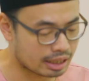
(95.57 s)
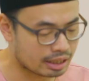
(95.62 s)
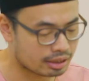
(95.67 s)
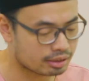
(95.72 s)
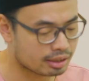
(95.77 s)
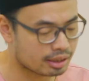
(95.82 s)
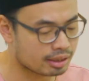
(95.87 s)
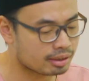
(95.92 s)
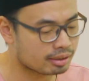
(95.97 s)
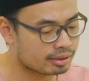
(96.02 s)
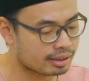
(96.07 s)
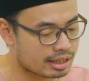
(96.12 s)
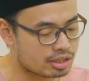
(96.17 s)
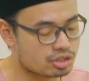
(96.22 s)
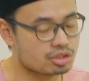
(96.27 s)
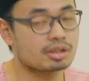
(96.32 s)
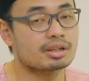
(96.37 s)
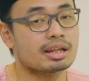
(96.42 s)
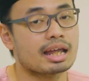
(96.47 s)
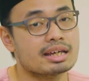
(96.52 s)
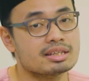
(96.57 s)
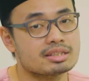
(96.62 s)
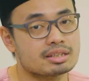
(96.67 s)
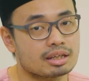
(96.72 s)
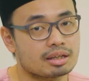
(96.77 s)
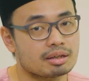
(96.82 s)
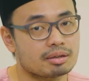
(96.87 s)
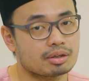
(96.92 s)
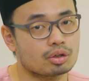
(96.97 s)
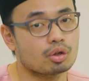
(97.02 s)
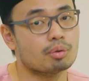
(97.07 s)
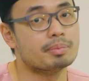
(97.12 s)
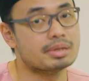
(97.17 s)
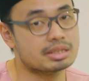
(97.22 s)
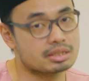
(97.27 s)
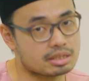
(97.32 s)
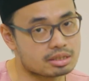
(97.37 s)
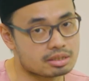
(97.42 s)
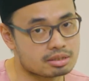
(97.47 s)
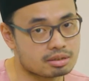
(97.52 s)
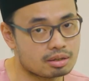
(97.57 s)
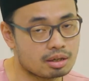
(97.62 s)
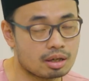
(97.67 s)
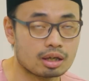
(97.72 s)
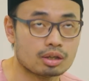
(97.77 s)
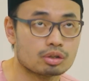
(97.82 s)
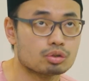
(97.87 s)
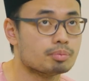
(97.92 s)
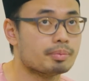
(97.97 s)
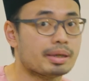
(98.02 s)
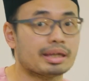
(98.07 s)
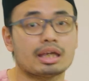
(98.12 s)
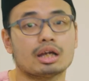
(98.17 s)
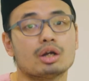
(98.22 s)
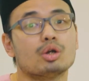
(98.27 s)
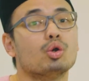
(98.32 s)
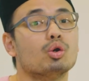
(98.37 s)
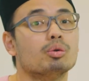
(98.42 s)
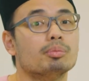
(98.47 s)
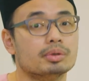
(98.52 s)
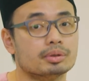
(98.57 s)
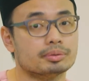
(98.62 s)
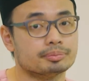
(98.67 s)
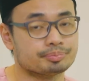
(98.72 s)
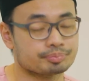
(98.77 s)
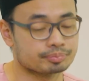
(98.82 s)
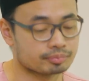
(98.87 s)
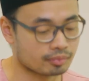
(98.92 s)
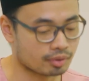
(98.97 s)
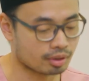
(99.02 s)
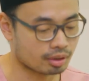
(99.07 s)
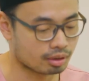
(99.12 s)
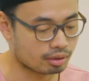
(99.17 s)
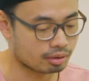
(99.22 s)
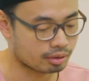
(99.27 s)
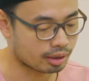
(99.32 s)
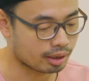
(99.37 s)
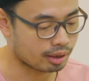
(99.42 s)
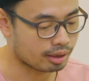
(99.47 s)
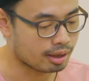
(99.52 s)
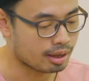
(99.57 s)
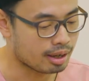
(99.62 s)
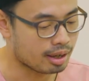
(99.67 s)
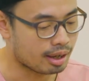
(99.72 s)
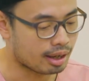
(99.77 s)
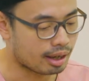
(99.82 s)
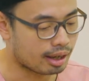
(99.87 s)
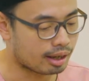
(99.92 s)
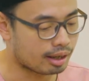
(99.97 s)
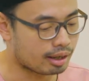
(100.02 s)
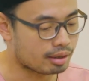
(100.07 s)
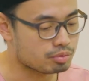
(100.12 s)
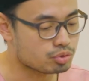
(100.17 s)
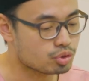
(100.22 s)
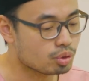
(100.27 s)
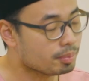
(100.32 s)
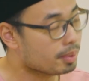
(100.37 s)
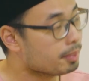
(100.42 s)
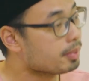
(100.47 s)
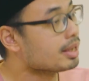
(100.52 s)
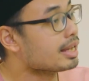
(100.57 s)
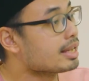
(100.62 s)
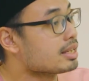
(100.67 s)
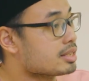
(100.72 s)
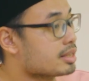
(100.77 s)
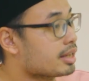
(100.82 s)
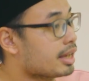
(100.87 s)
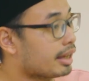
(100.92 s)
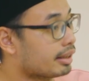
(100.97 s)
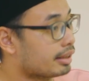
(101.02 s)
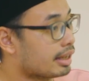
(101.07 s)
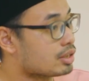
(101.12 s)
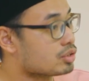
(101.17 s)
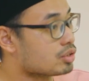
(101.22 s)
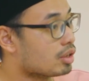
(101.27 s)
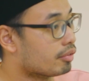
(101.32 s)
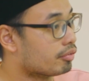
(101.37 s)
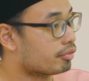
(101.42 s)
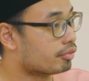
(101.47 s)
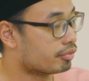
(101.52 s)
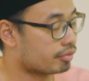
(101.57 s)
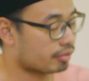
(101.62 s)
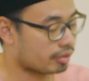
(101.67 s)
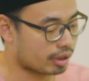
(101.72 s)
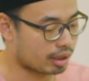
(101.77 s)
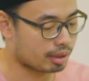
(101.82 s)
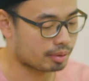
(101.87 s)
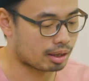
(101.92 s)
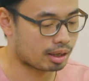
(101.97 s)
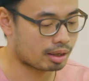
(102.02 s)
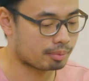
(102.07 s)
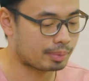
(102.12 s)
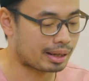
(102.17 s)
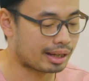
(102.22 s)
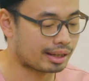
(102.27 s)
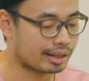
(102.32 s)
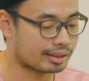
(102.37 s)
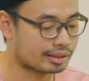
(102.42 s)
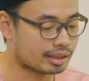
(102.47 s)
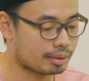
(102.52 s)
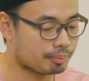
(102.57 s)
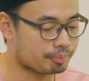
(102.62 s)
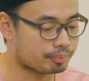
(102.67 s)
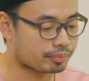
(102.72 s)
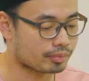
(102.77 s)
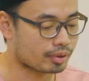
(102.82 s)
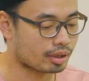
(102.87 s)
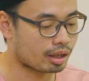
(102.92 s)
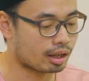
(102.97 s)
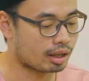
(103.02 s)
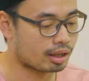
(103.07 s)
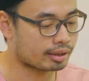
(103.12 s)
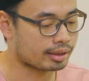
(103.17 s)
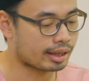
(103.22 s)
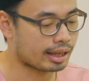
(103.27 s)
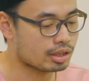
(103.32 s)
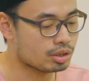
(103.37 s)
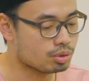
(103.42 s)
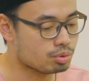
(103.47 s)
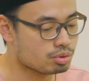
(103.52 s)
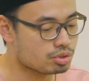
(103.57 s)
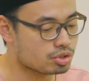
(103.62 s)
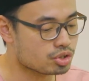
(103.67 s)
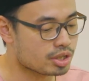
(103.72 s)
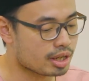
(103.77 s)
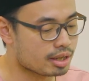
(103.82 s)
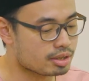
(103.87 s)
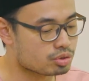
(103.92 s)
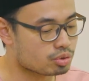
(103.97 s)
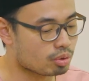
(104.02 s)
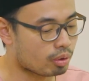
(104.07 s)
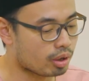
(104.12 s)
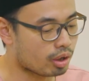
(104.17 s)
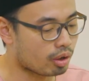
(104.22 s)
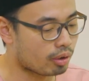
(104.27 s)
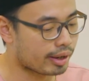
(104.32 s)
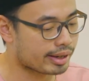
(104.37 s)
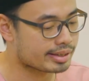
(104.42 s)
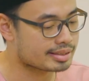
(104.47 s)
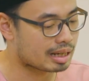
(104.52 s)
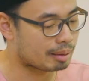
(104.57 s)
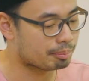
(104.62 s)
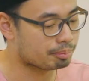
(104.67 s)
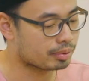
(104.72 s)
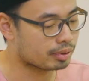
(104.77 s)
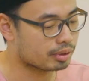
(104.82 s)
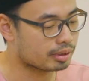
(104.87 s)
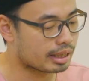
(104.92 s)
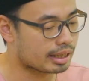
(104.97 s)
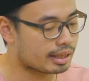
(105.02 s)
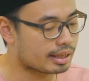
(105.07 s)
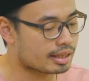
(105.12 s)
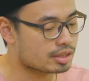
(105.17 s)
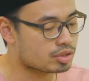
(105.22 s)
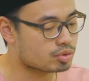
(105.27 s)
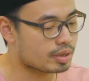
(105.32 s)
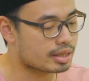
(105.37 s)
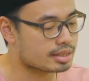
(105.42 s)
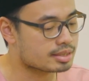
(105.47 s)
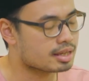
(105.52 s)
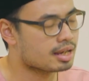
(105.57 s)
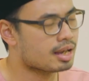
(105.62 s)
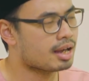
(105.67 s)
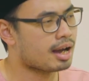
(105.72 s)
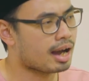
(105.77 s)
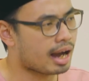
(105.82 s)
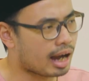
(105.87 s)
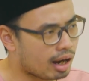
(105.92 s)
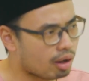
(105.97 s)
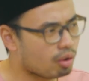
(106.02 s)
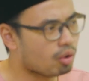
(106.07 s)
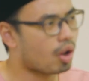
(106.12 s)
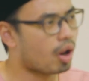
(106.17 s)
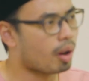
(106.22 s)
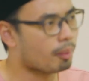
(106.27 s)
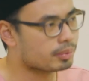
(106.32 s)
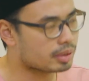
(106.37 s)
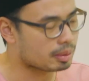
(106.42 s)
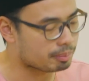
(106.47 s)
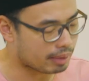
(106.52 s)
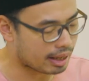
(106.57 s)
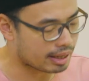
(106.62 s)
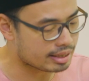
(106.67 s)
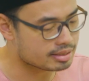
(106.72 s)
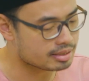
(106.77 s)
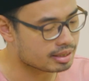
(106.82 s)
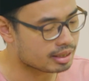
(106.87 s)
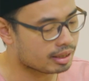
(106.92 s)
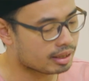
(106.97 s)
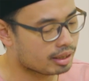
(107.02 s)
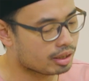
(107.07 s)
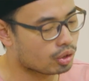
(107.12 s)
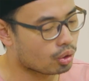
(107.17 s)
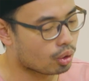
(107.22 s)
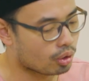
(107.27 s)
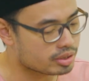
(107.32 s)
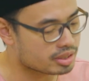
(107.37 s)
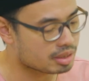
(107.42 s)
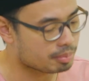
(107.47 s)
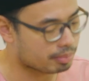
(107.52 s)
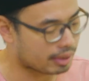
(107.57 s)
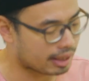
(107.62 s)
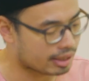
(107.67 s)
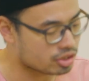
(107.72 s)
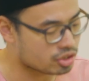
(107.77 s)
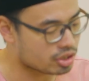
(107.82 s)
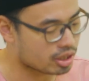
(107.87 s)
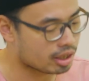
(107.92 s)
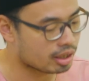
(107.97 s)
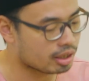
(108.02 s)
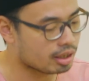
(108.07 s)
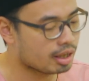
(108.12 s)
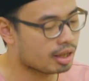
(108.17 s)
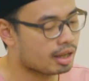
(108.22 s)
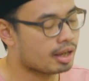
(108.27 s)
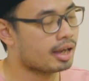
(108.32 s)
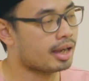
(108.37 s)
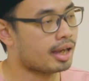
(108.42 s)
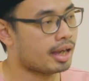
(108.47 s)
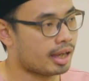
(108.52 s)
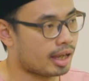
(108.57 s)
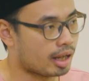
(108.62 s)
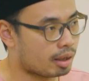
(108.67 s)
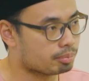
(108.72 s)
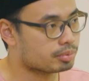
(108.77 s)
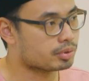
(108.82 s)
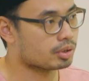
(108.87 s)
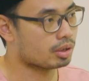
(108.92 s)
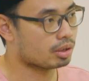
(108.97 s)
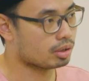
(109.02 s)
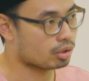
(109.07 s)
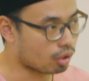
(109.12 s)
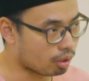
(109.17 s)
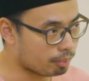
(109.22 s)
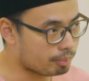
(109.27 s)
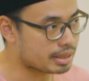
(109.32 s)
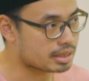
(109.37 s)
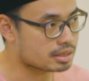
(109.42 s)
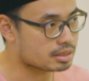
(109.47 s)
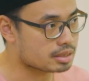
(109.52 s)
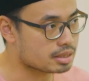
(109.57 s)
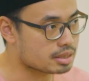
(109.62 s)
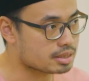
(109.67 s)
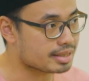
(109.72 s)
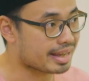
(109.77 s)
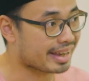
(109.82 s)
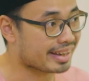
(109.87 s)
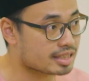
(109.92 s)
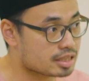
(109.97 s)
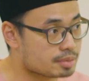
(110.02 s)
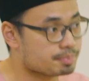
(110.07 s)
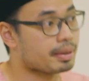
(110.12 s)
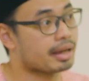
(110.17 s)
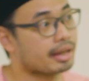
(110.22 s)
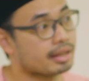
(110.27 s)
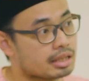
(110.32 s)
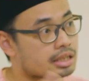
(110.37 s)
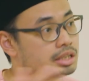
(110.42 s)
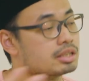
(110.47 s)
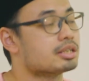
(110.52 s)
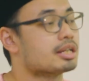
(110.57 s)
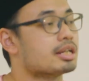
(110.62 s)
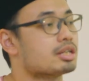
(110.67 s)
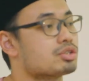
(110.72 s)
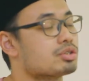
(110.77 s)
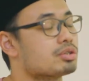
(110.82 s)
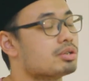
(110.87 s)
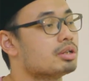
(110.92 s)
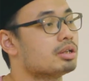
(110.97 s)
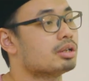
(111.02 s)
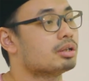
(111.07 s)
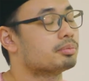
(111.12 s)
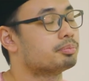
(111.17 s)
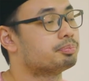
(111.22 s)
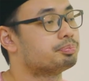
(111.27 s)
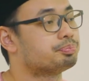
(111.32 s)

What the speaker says: internationalizing your business to make it global. Okay, so maybe let's kick things off, right? Pak Latip, can you share a story or example that illustrates how optimizing your supply chain helped your business expand internationally?